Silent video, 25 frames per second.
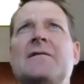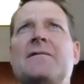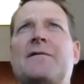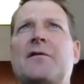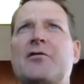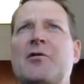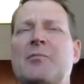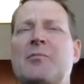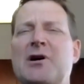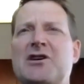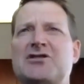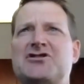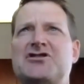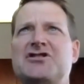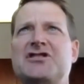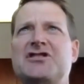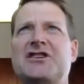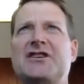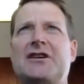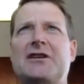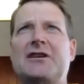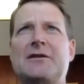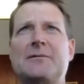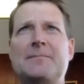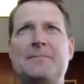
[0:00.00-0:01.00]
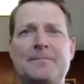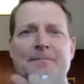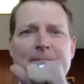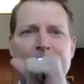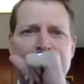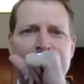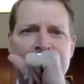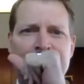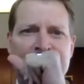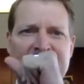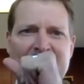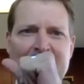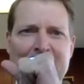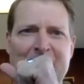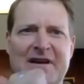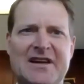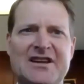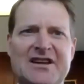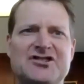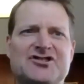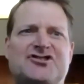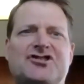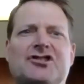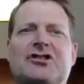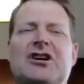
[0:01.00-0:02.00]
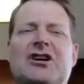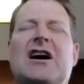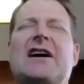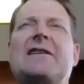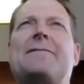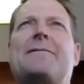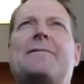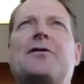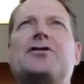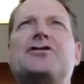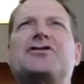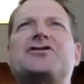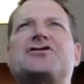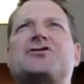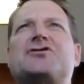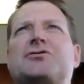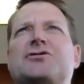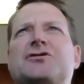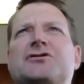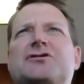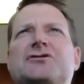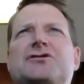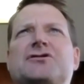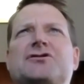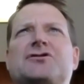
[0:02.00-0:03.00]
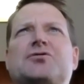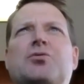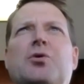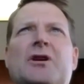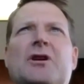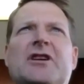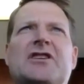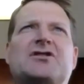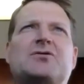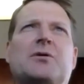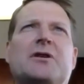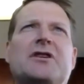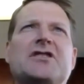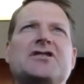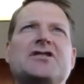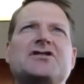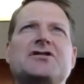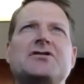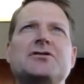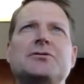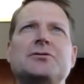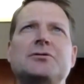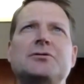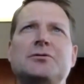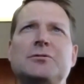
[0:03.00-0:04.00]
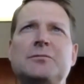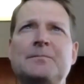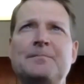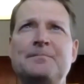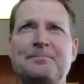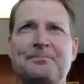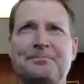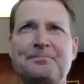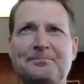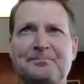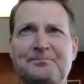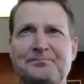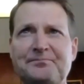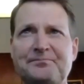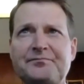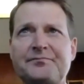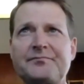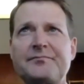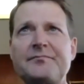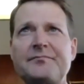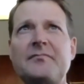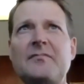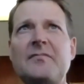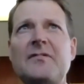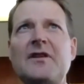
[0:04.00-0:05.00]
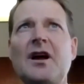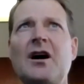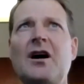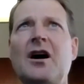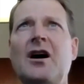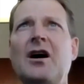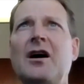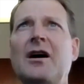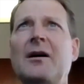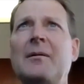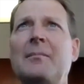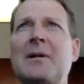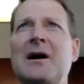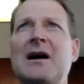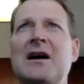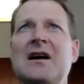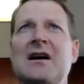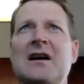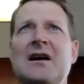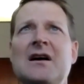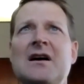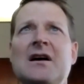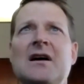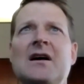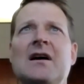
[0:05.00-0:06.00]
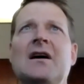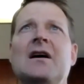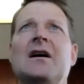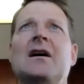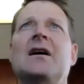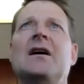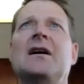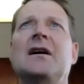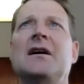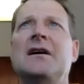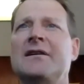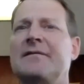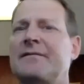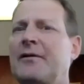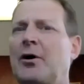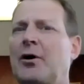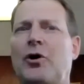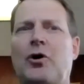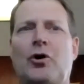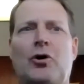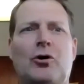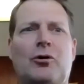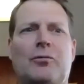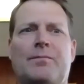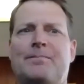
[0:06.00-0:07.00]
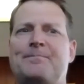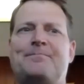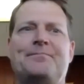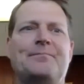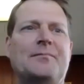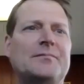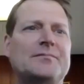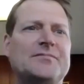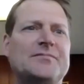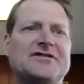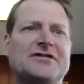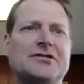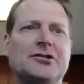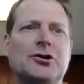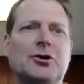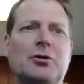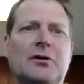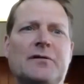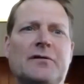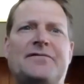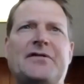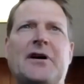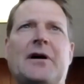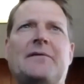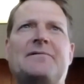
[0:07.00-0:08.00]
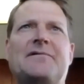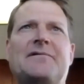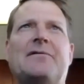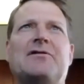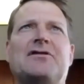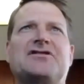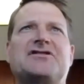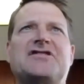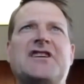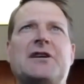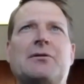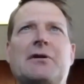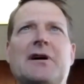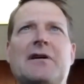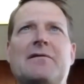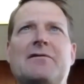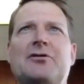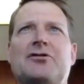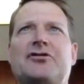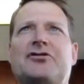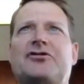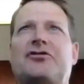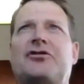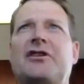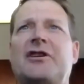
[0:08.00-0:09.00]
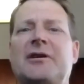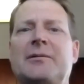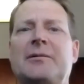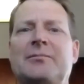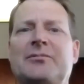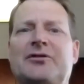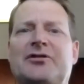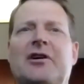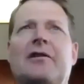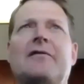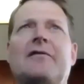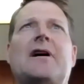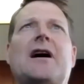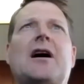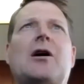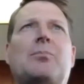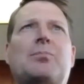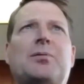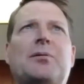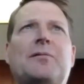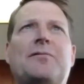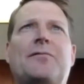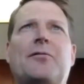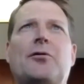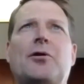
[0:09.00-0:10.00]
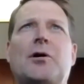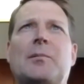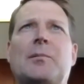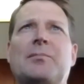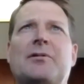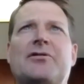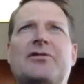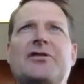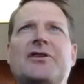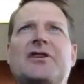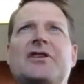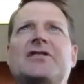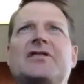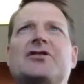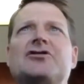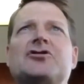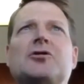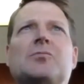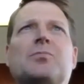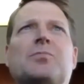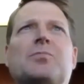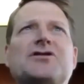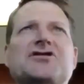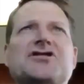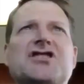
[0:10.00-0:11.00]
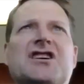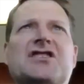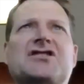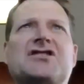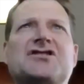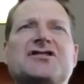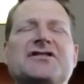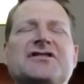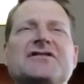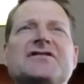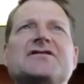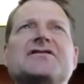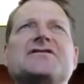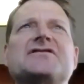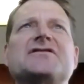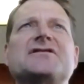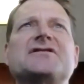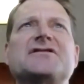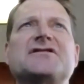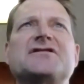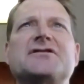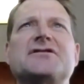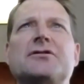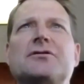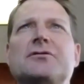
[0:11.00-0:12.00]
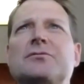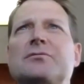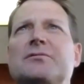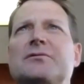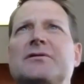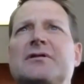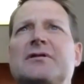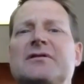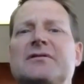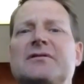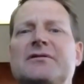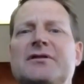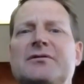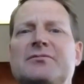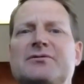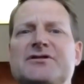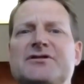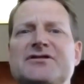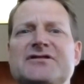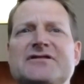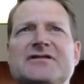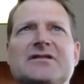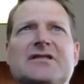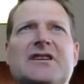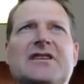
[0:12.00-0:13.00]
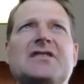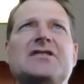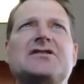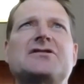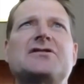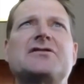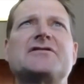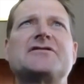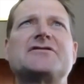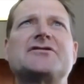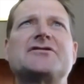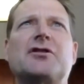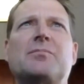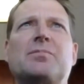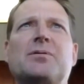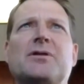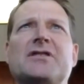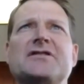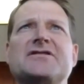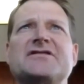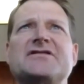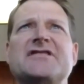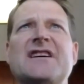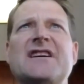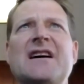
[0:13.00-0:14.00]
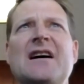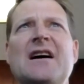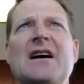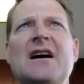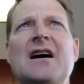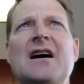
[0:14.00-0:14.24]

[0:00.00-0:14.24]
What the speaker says: for the budget year that begins July 1st, 2022. A whole slew of different state revenue streams outperformed the initial projections. And so, which is lending to the surplus.